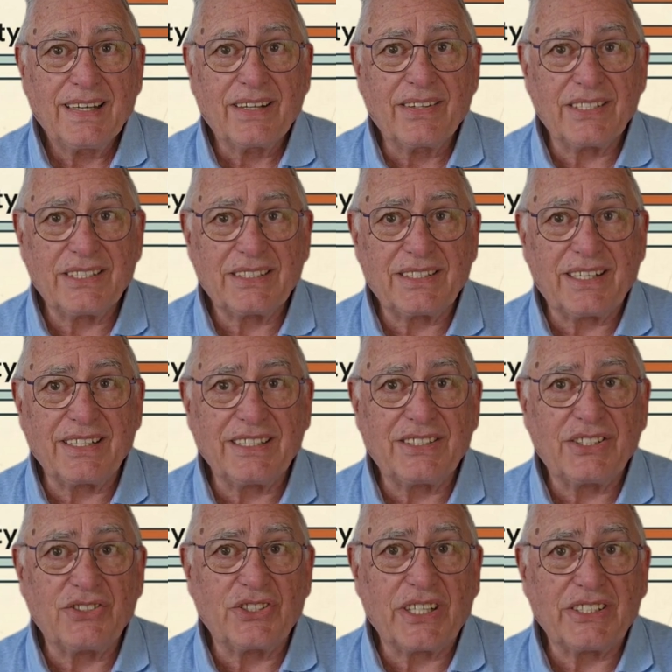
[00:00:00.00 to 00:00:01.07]
This study
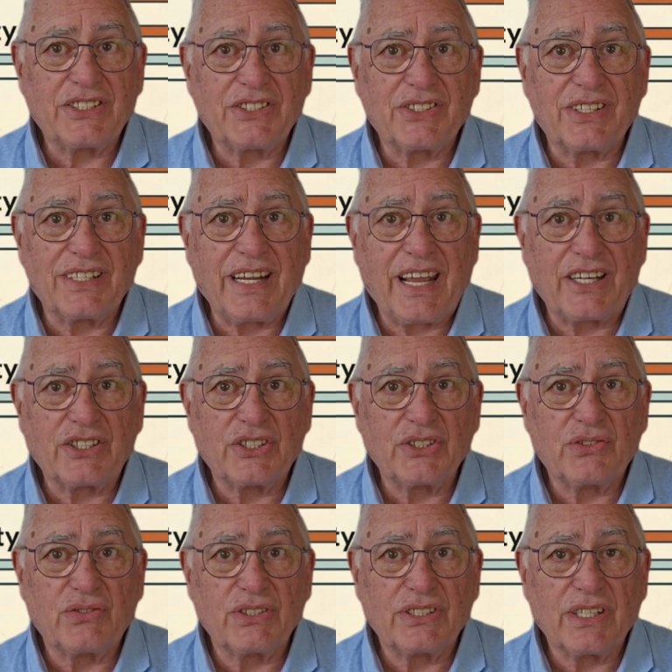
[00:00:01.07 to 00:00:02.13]
suggests that
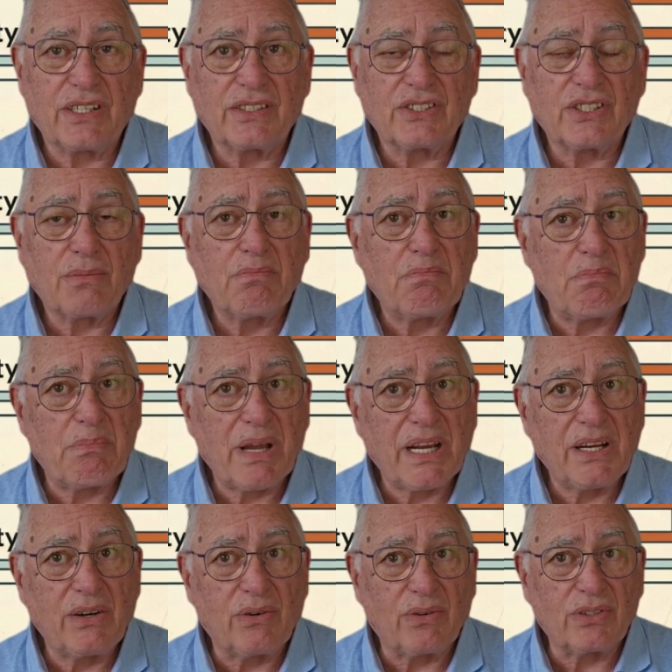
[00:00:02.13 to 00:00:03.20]
Asch's results
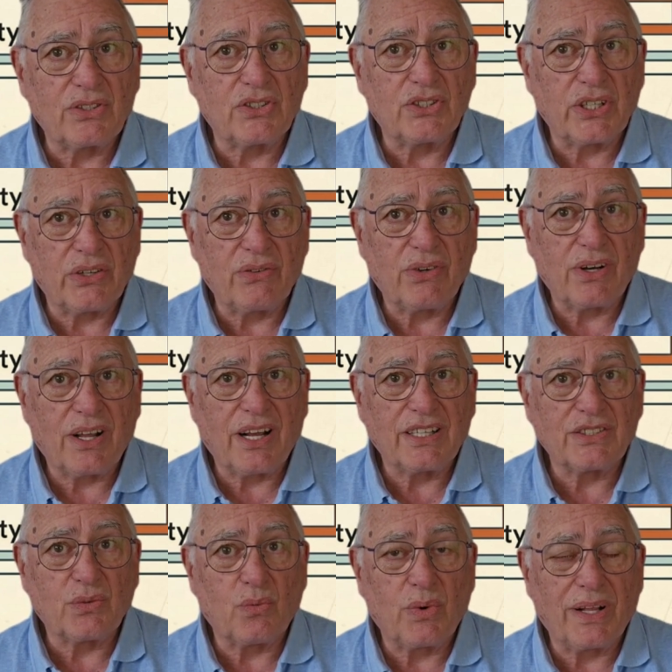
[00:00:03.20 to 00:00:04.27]
may not
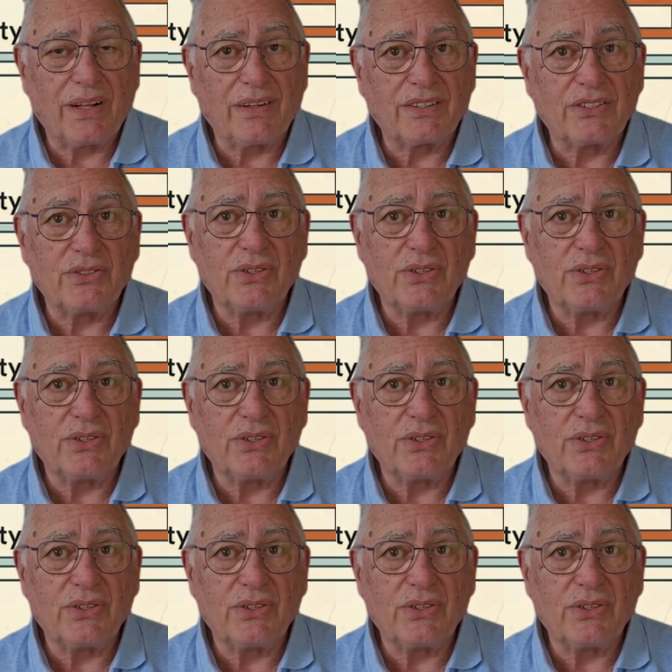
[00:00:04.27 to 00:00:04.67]
generalize well to